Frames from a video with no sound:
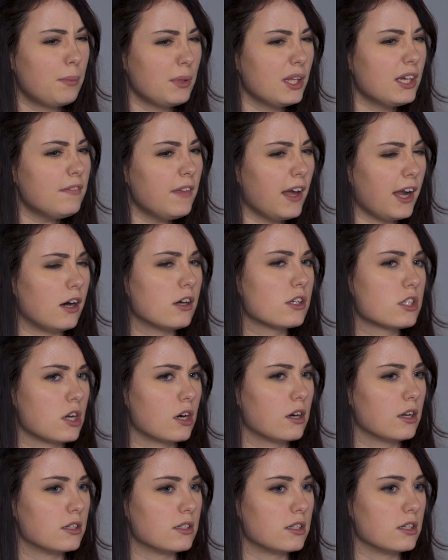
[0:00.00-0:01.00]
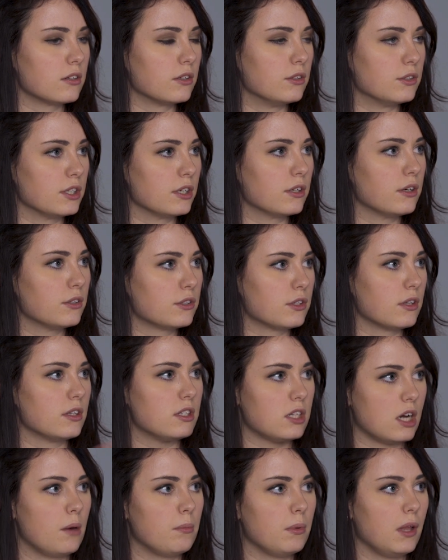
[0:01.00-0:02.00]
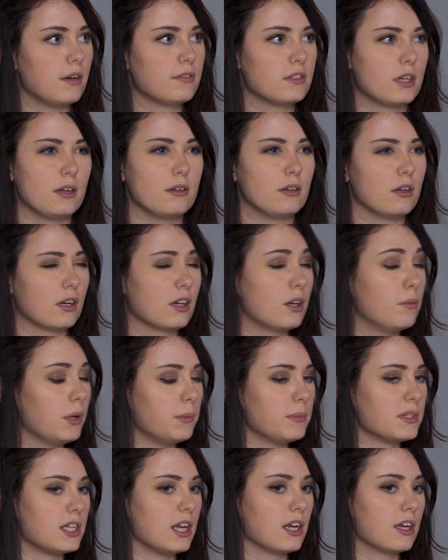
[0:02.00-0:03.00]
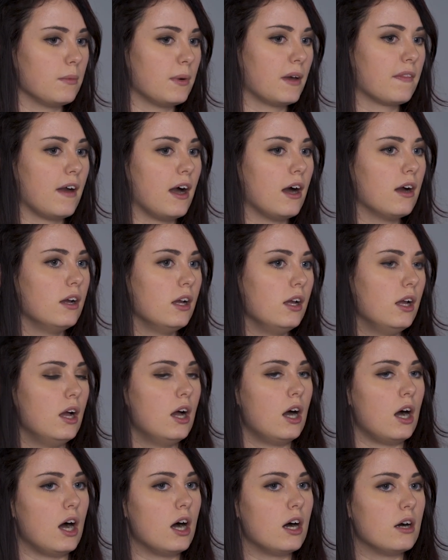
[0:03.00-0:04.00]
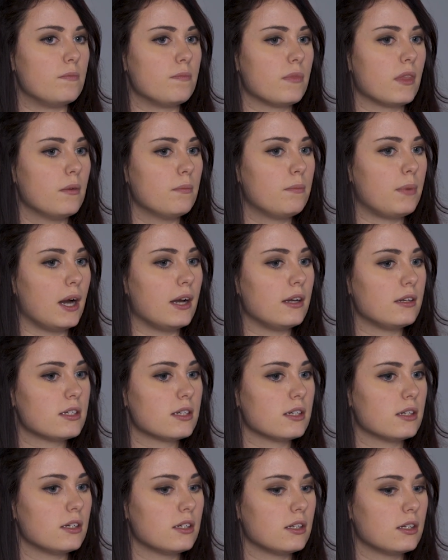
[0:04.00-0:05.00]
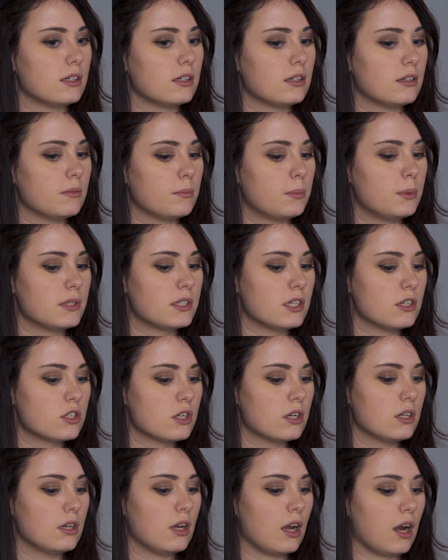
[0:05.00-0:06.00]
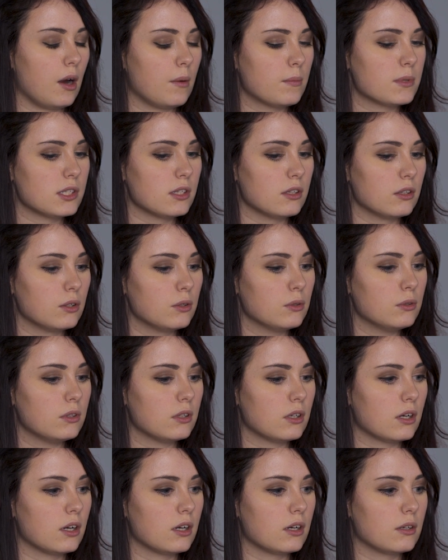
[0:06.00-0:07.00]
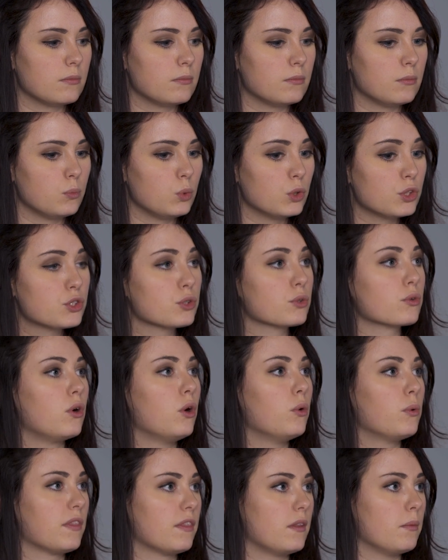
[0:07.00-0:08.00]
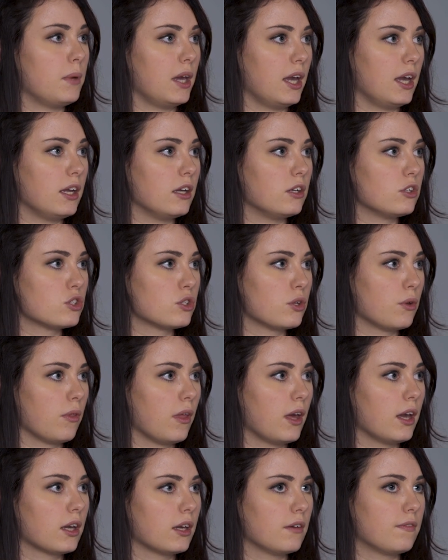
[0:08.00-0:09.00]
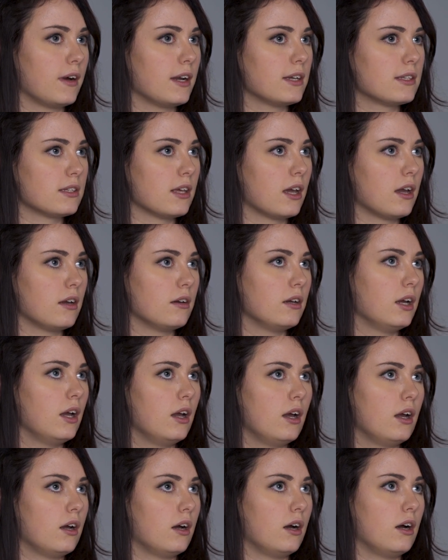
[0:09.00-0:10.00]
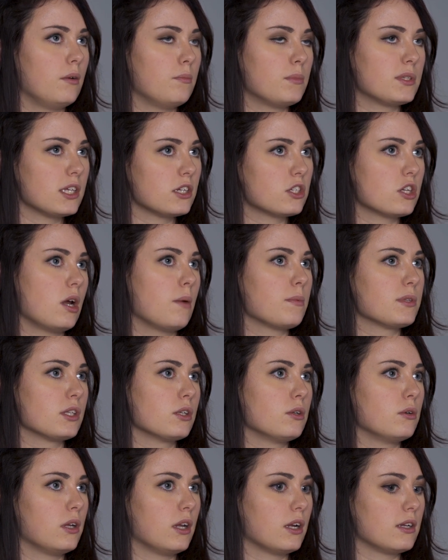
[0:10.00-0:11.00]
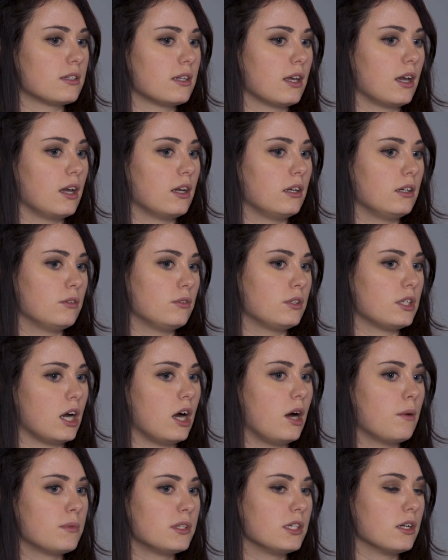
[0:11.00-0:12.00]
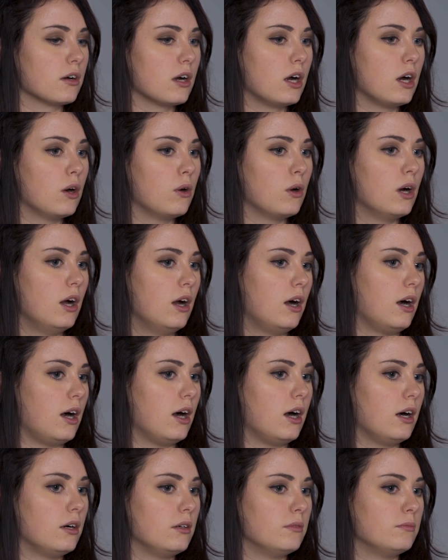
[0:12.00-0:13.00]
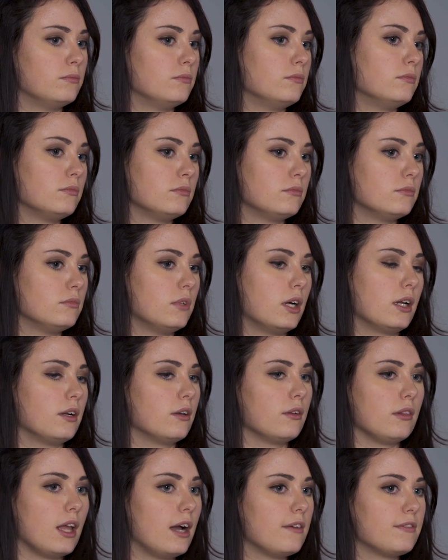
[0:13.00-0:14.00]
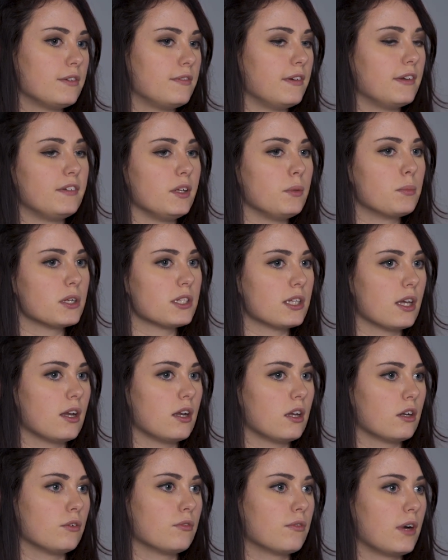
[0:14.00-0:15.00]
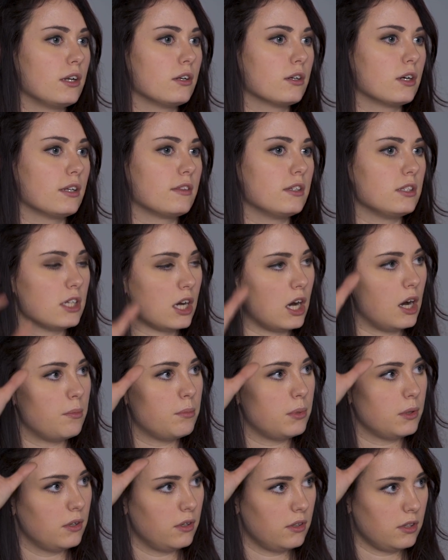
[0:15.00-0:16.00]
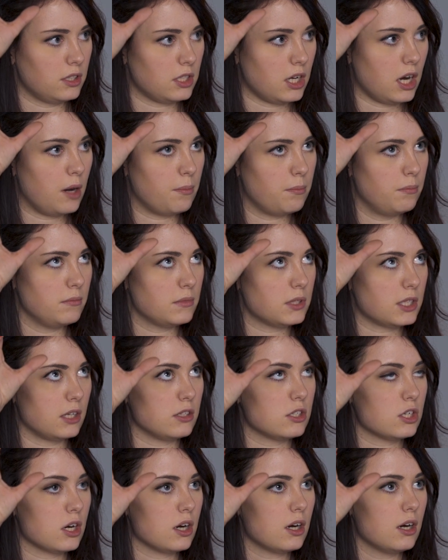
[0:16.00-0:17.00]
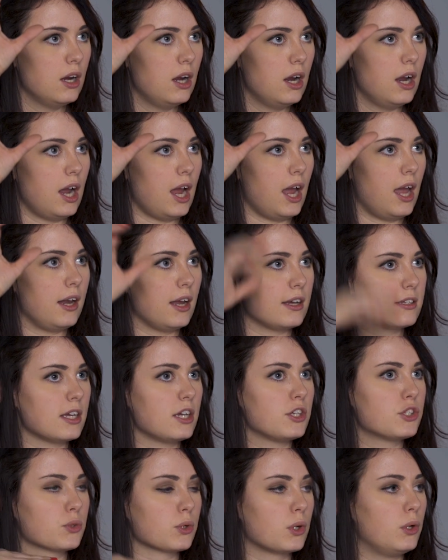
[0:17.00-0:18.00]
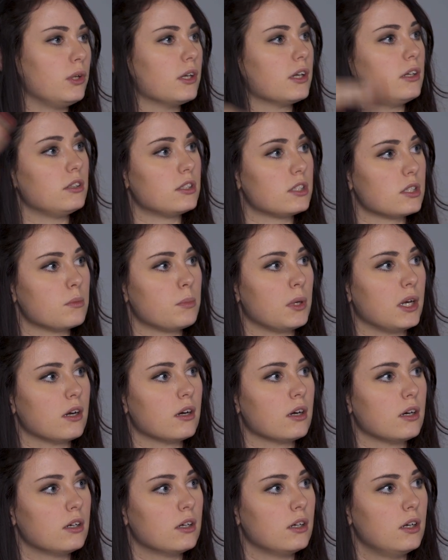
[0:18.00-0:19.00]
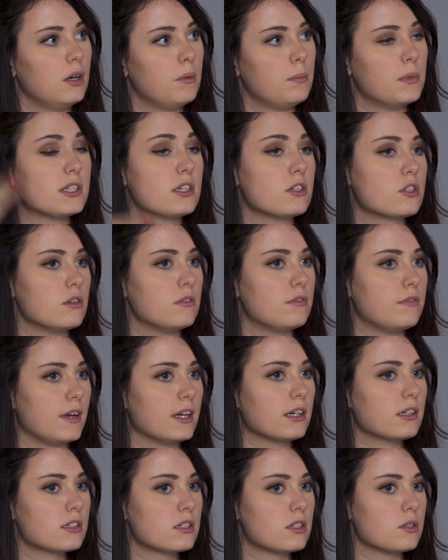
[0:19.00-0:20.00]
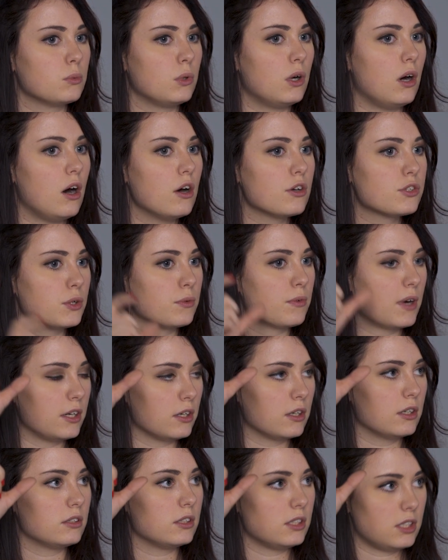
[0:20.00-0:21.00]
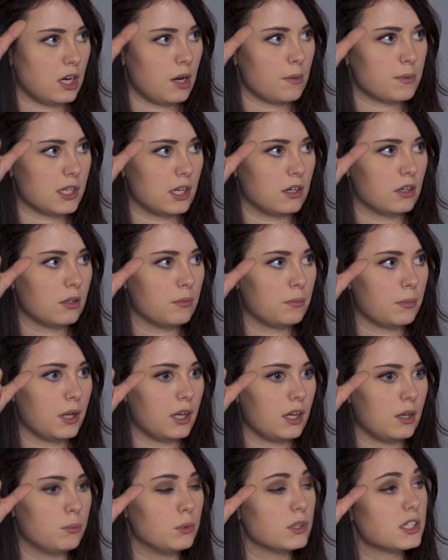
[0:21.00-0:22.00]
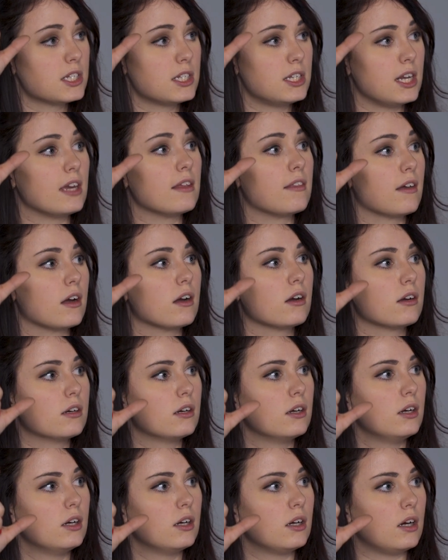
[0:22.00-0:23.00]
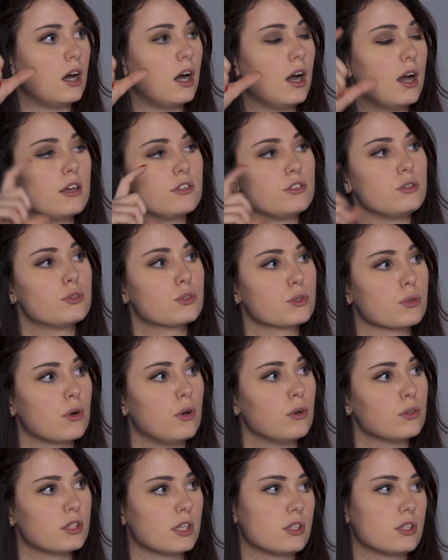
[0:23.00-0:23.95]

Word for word: I believe they all start at zero zero, so the top left. I could be mistaken about that, um, but position absolute um, will scroll with the page. So like if I set um, position absolute and I say you know top zero, um, I don't know left fifty percent, it'll render at the top the top center, and as I scroll, it'll disappear. Position fixed will also render as the top center, but it will stay there uh, as you scroll.